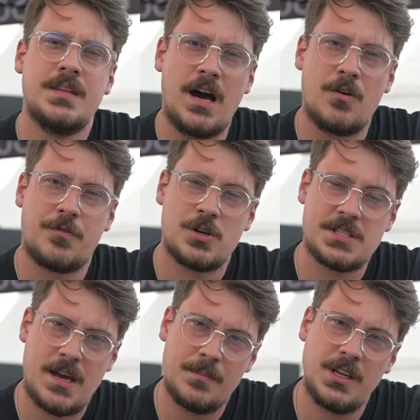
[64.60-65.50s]
Now for
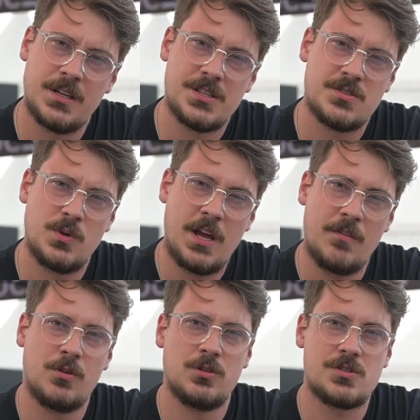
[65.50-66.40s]
some years we
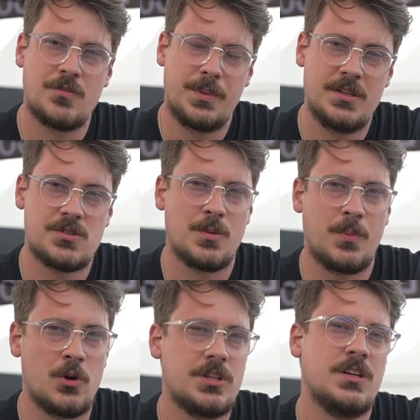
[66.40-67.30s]
have also been
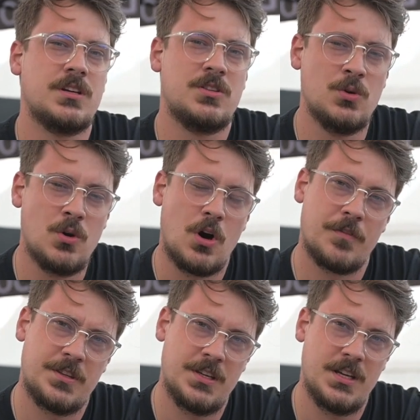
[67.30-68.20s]
supporting two
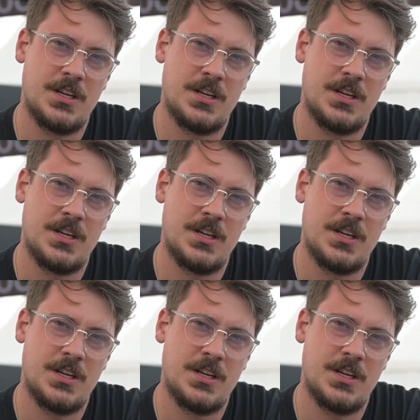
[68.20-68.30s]
of the